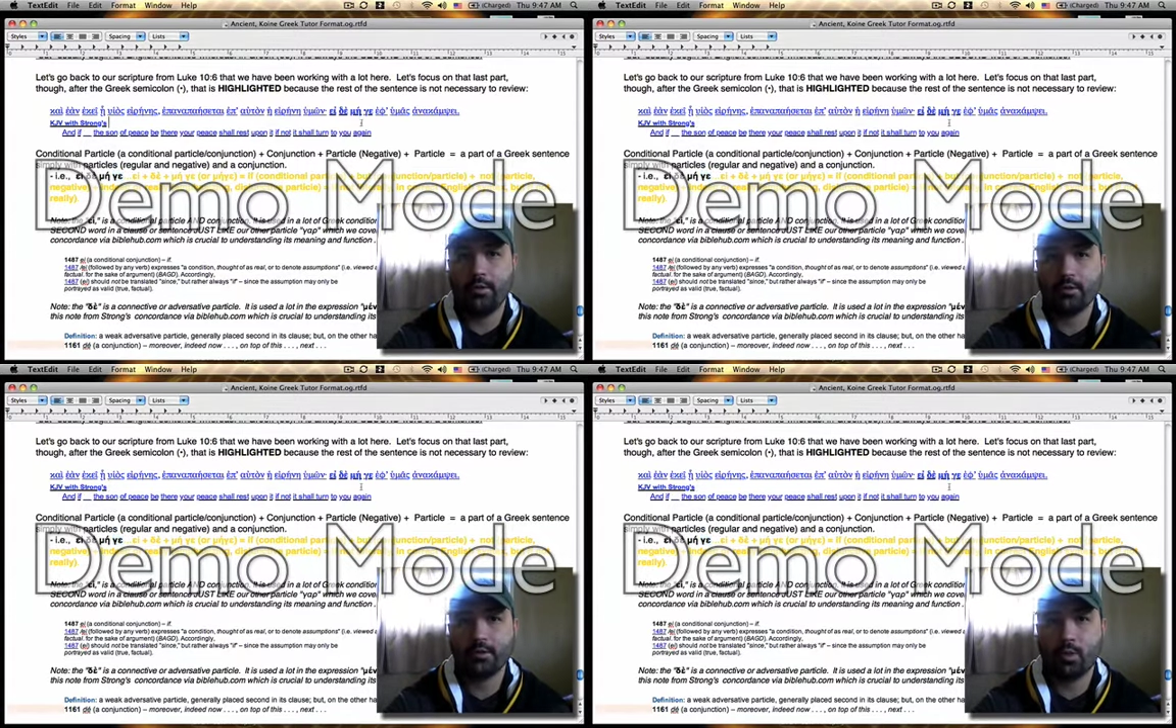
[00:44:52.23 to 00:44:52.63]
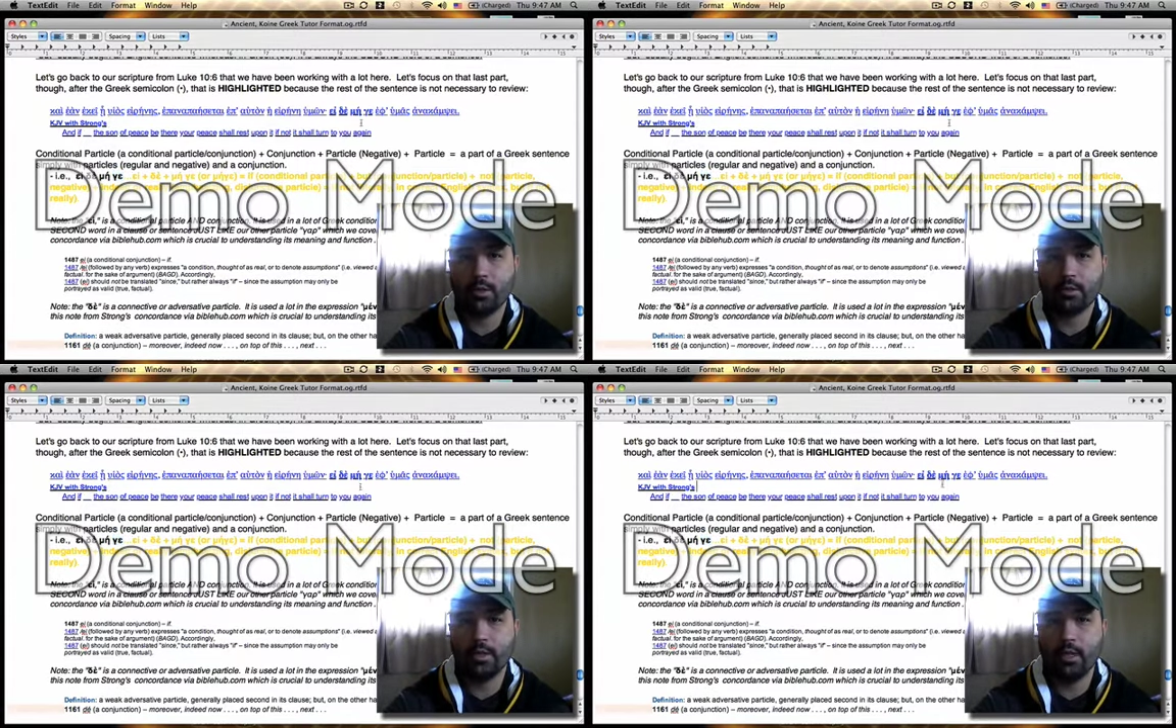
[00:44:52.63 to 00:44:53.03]
this
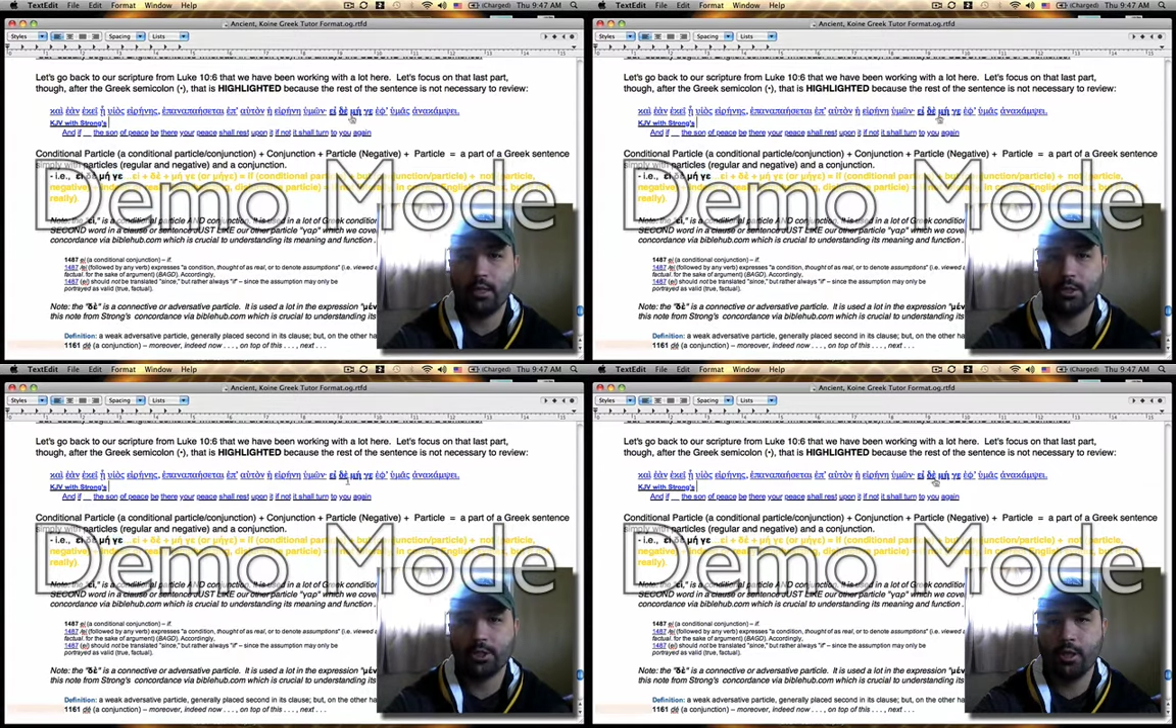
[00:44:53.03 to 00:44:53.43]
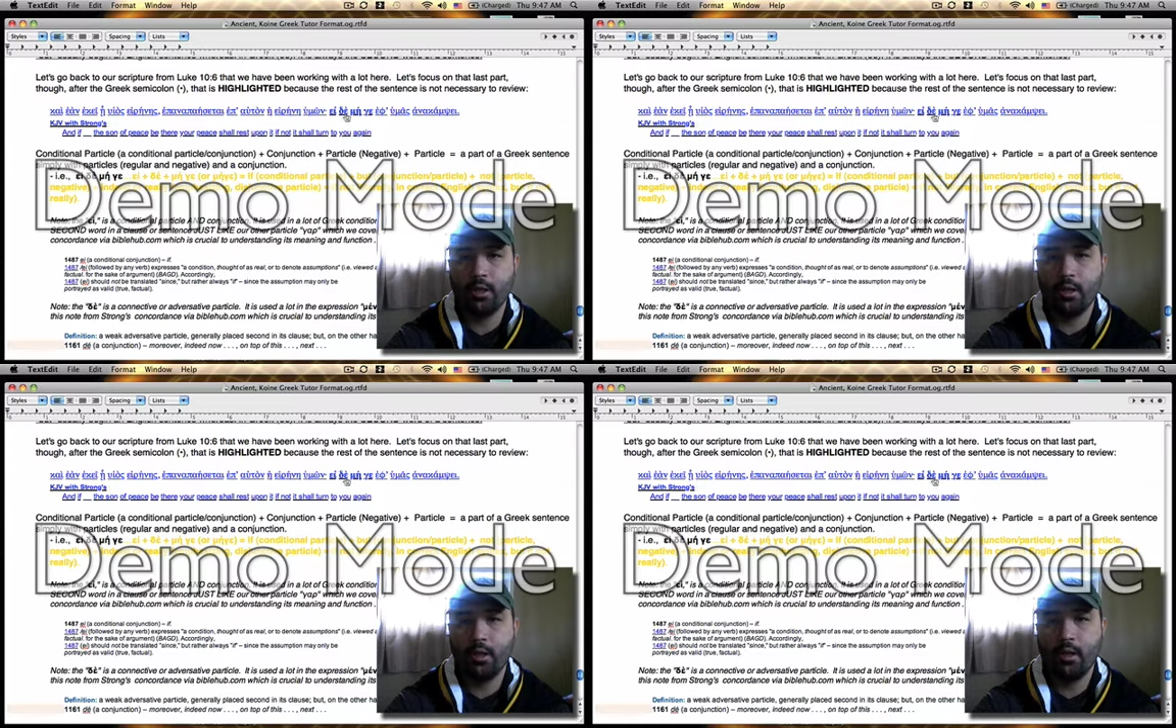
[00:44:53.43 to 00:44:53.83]
works in English,
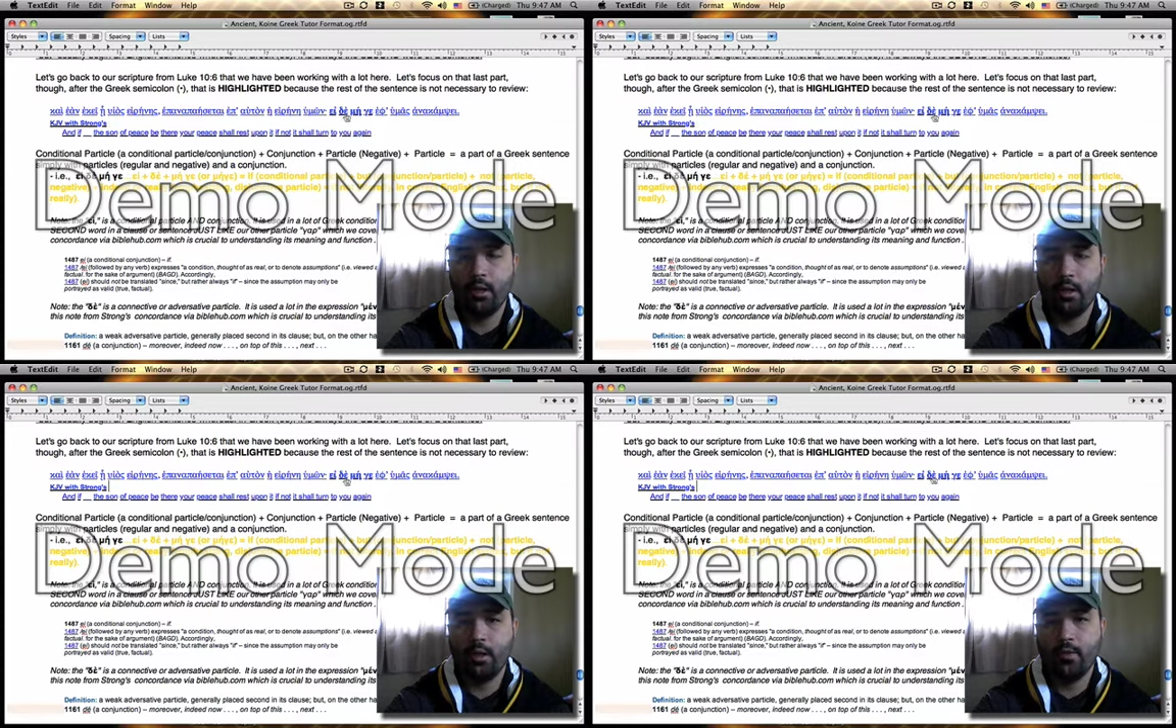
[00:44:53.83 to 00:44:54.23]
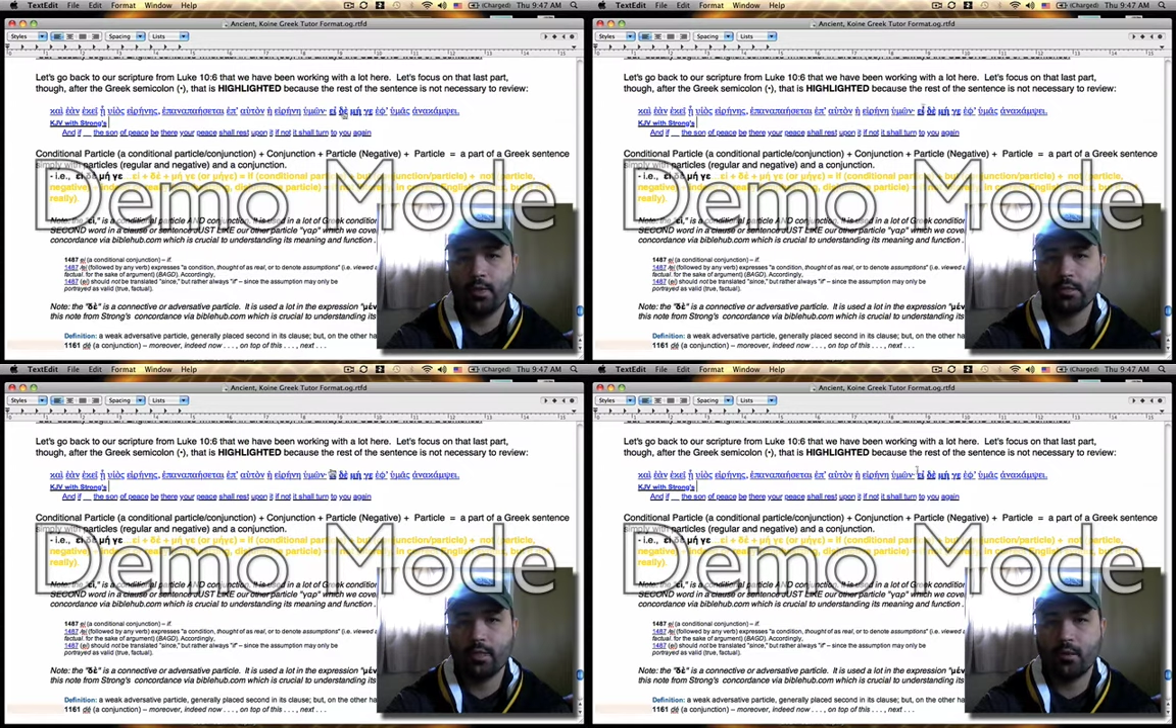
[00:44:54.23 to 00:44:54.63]

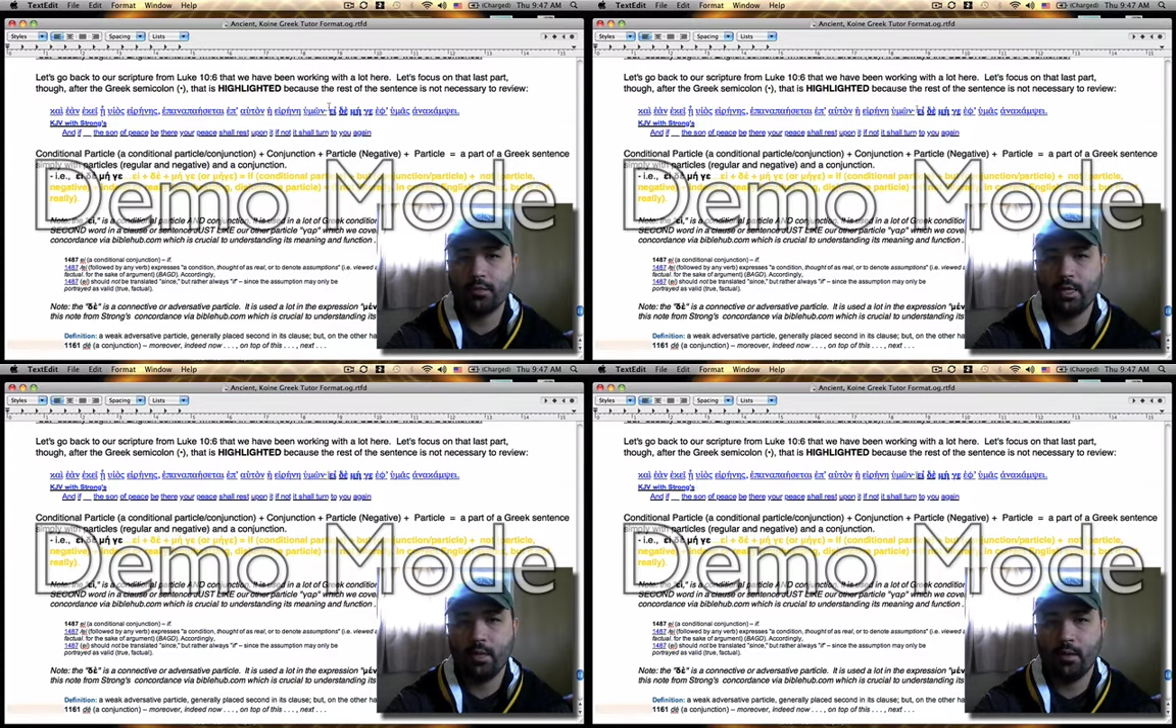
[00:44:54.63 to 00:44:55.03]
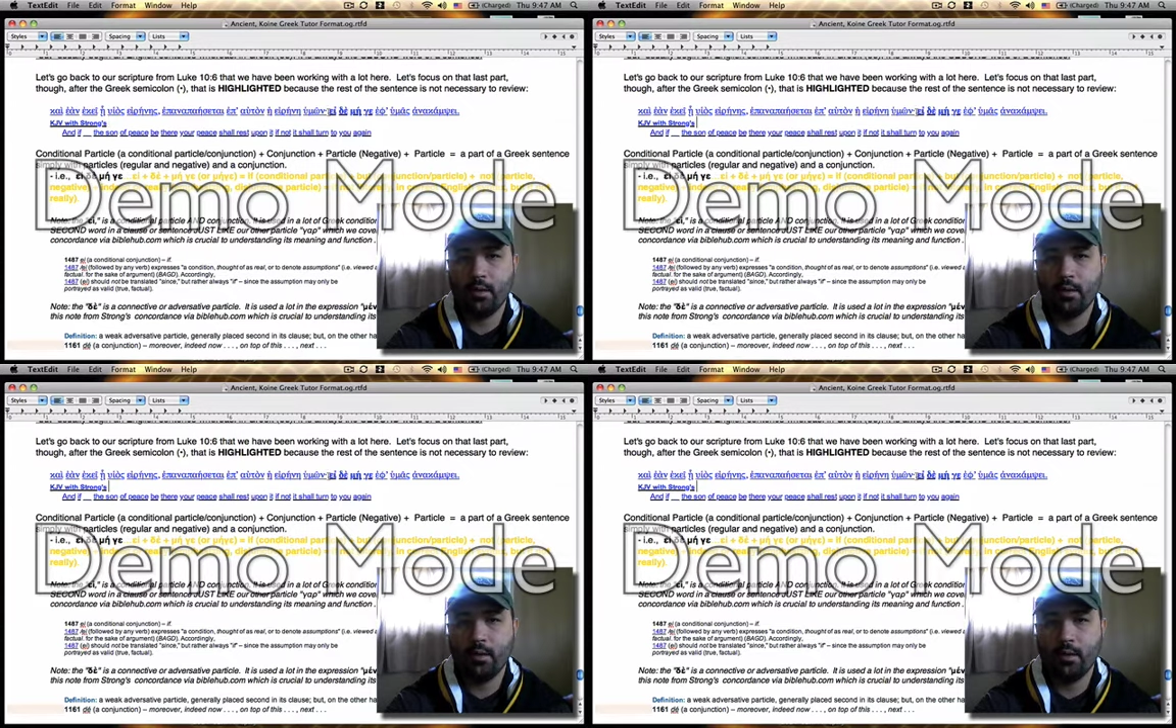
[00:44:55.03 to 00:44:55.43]
this goes here
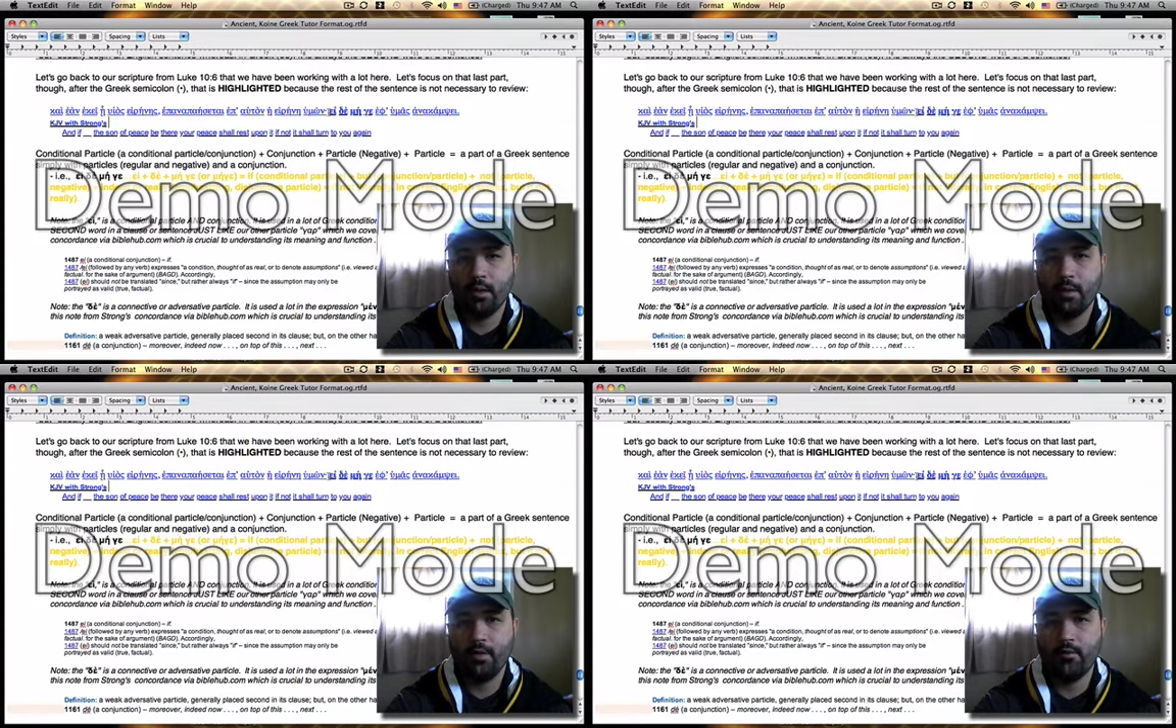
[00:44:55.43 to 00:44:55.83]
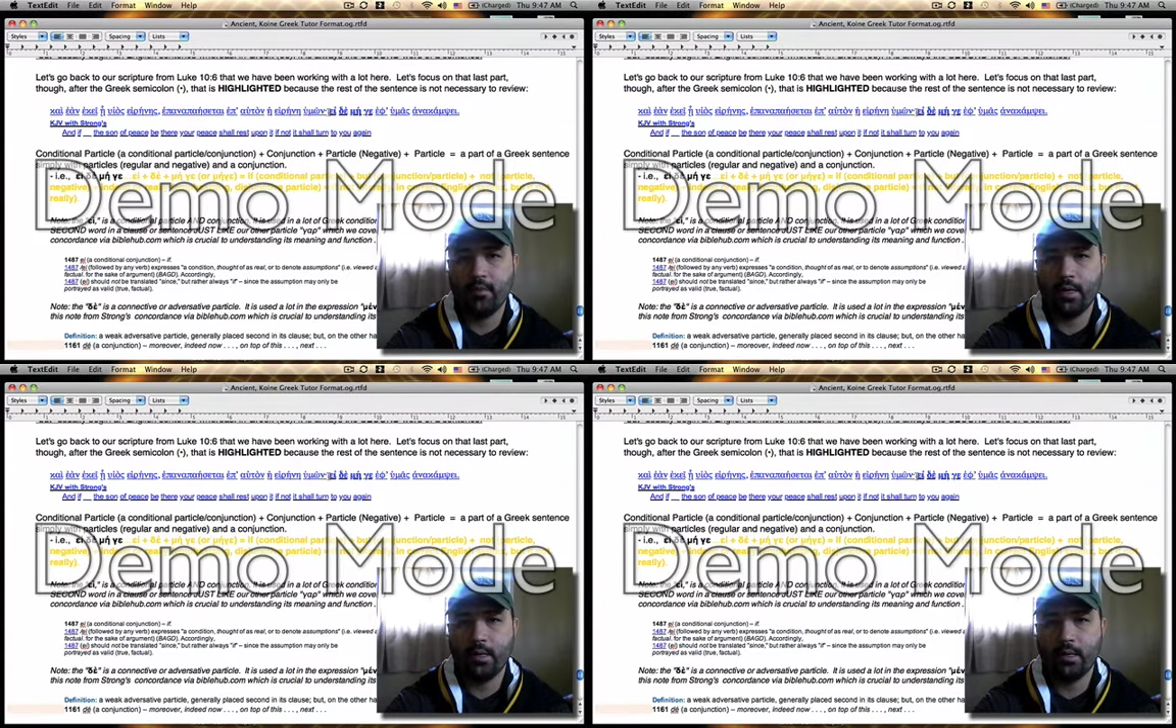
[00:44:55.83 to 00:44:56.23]
in the front.